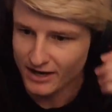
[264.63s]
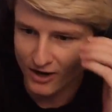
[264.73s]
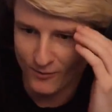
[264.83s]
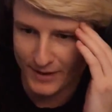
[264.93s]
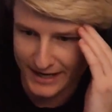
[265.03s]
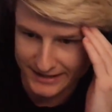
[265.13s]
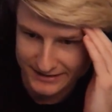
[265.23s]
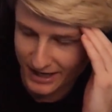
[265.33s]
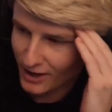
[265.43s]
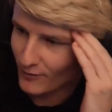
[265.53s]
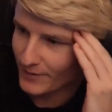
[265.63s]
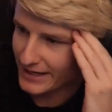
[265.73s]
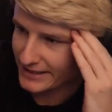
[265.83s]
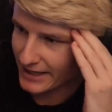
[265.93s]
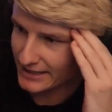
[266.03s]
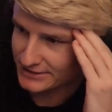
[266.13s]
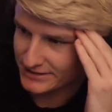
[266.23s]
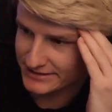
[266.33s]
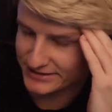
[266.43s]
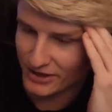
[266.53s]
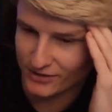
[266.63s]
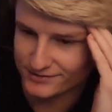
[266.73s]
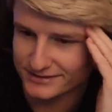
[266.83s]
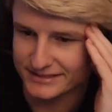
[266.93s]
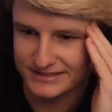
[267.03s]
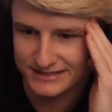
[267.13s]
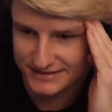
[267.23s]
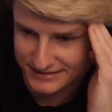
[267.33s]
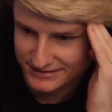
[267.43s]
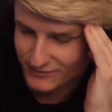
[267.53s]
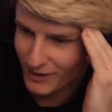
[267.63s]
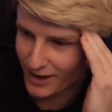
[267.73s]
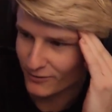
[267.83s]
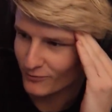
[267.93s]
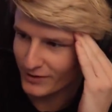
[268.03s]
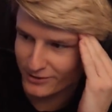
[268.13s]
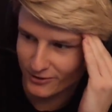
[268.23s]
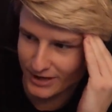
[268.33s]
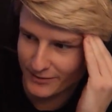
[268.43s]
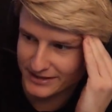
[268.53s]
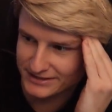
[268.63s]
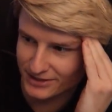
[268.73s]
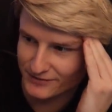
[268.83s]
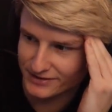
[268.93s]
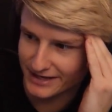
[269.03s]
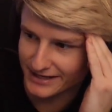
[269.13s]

Oh my gosh! This is all. This is wow! What a great way to start the